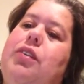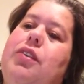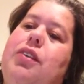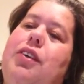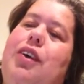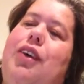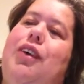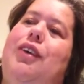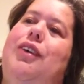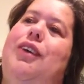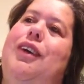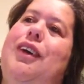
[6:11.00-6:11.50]

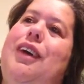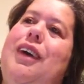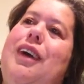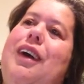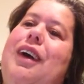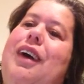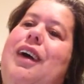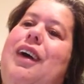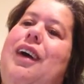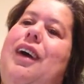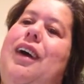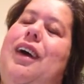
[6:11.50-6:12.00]
so
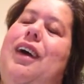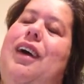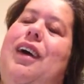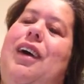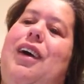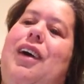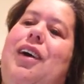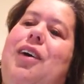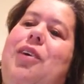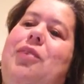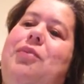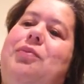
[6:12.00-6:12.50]

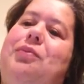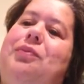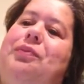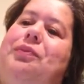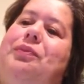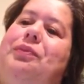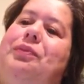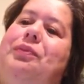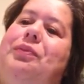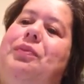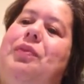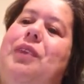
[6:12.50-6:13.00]
um,
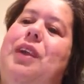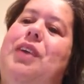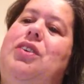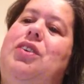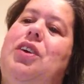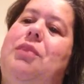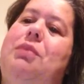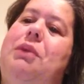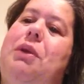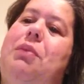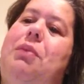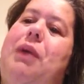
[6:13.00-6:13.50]
it
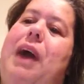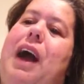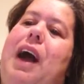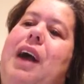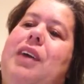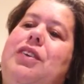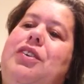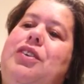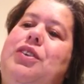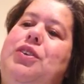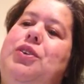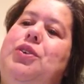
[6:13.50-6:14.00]
took me
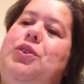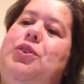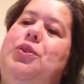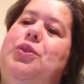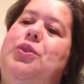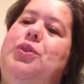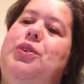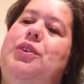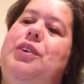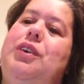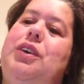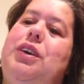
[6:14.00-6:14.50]
back
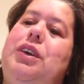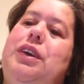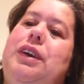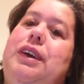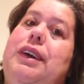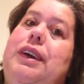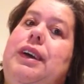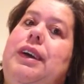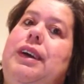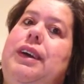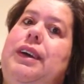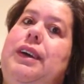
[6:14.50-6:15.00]
to
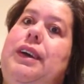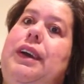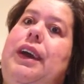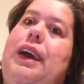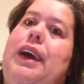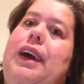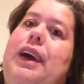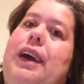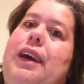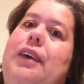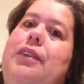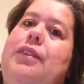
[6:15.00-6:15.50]

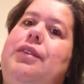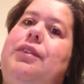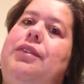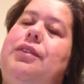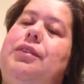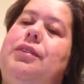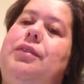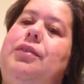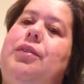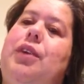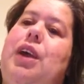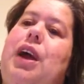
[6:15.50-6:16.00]
yeah
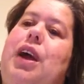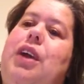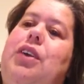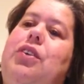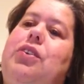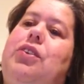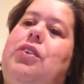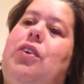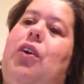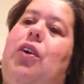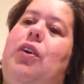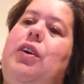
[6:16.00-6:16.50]
when I
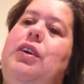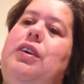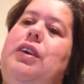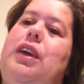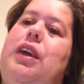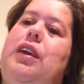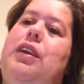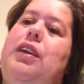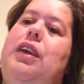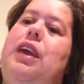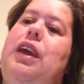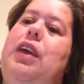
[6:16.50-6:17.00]
used to always
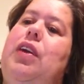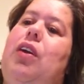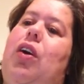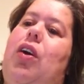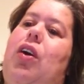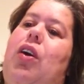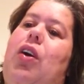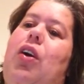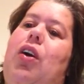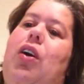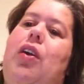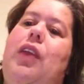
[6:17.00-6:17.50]
eat eat
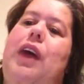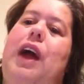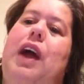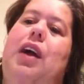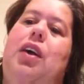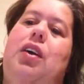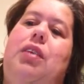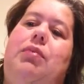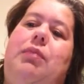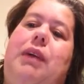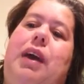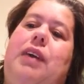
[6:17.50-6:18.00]
all that
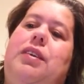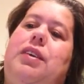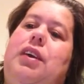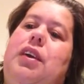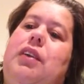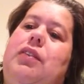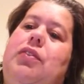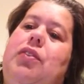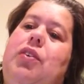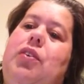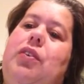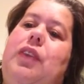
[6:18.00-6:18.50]
good
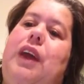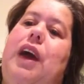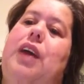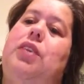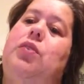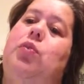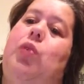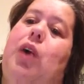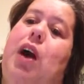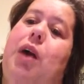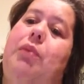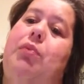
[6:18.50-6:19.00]
Mexican food, and
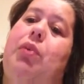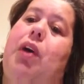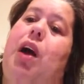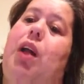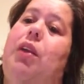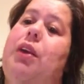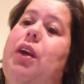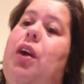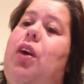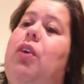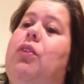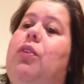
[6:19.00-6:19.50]
that's why I'm
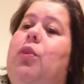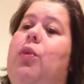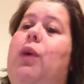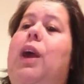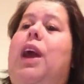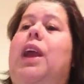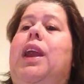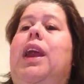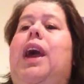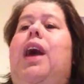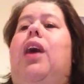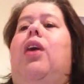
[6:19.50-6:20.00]
probably
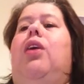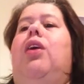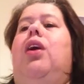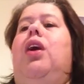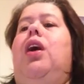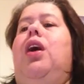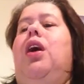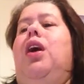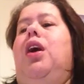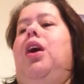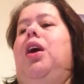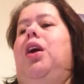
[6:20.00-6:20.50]
overweight now.
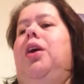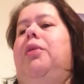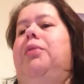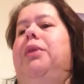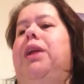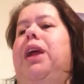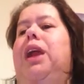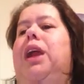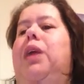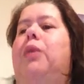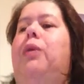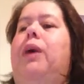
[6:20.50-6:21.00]

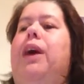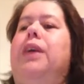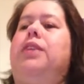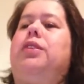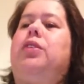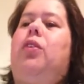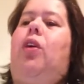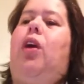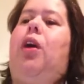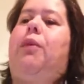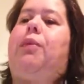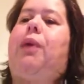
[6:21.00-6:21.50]
But anyway,
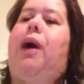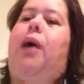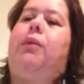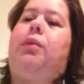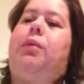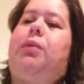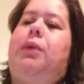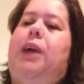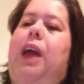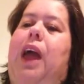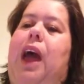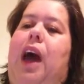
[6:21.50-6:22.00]
so I'll
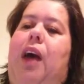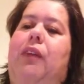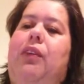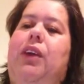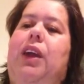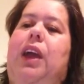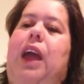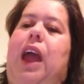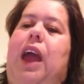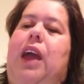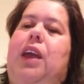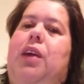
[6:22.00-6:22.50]
probably have a
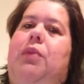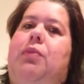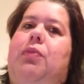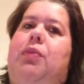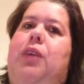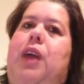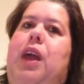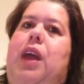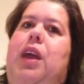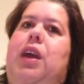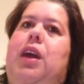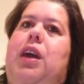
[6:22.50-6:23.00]
gain. I'm
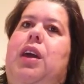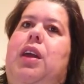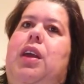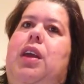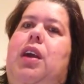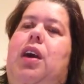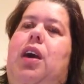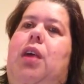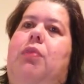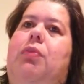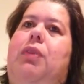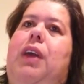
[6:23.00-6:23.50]
thinking.
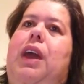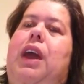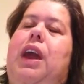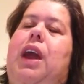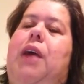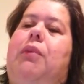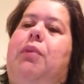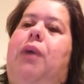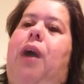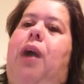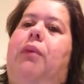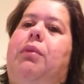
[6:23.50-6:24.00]
I'm thinking
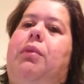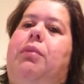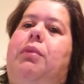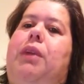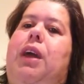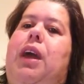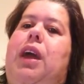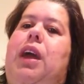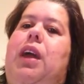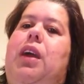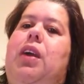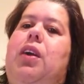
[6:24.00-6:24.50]
I
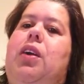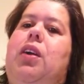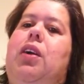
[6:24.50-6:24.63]
probably,